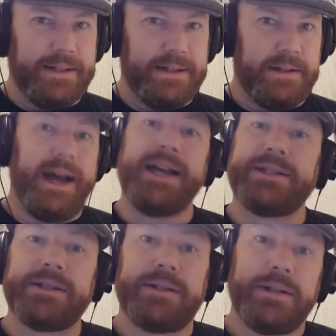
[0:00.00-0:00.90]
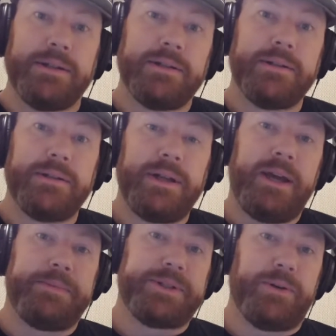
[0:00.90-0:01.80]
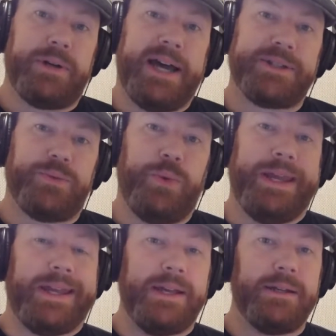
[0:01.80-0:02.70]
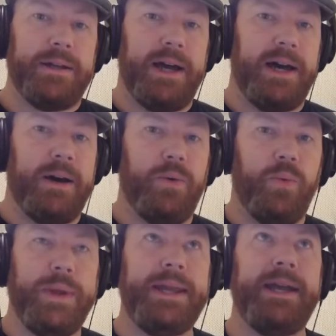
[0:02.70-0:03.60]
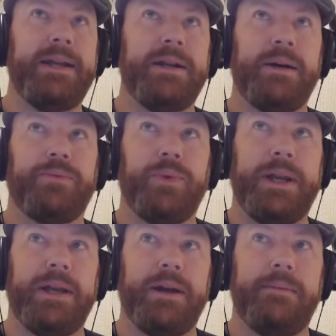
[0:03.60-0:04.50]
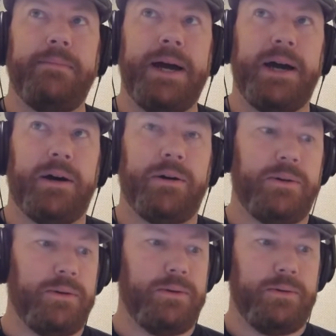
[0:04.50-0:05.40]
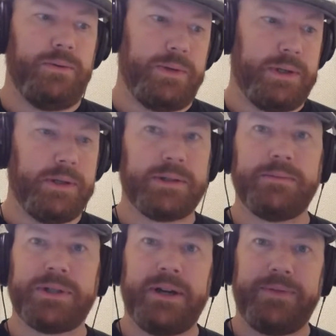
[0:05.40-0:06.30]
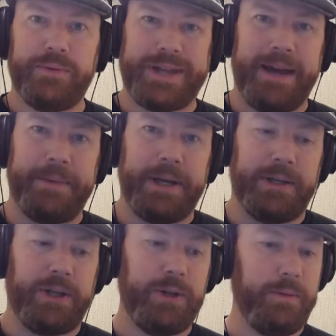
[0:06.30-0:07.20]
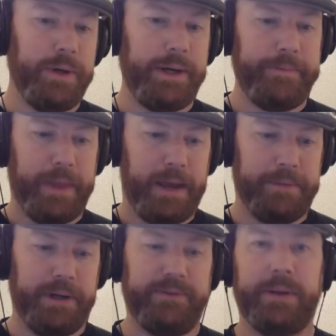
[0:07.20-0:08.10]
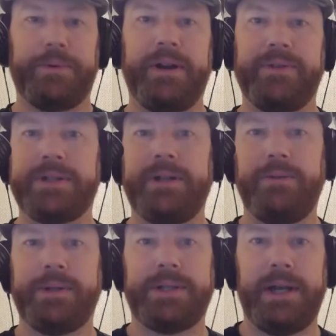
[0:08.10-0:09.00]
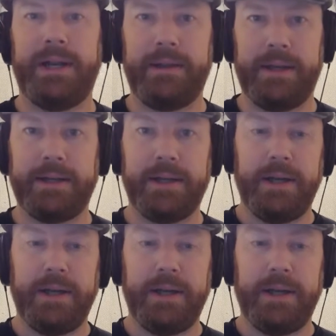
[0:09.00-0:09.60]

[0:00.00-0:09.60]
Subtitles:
Last week, we ended up reading about some stuff that was happening in Cuba. I believe I prefaced it with saying that